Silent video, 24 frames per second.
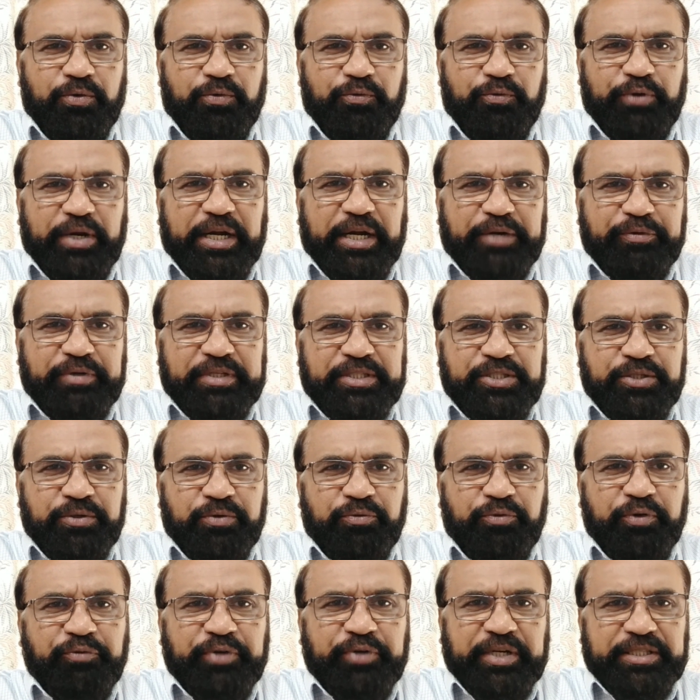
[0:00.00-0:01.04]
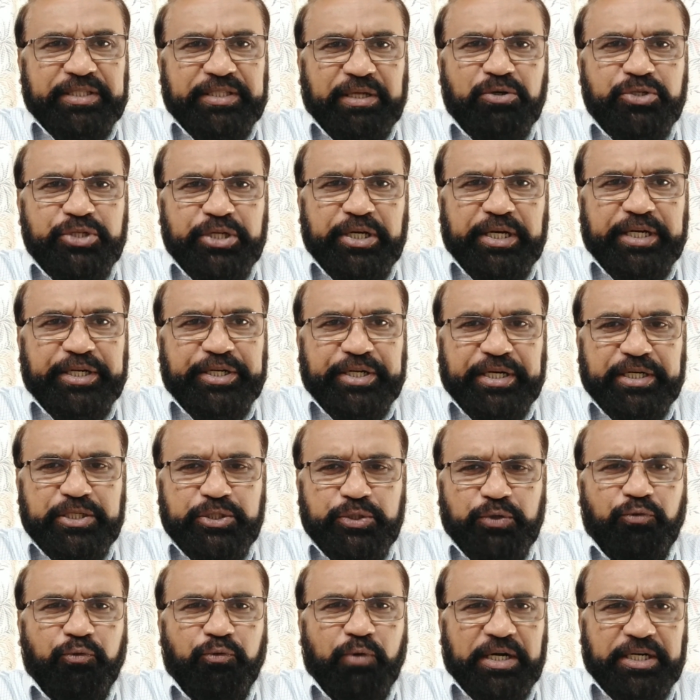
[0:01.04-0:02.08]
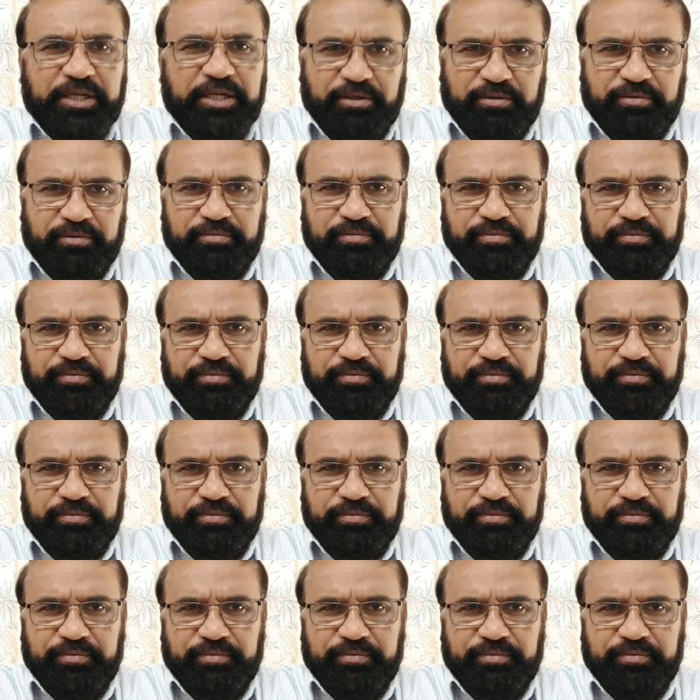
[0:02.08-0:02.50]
filled with 50,000 liters of water.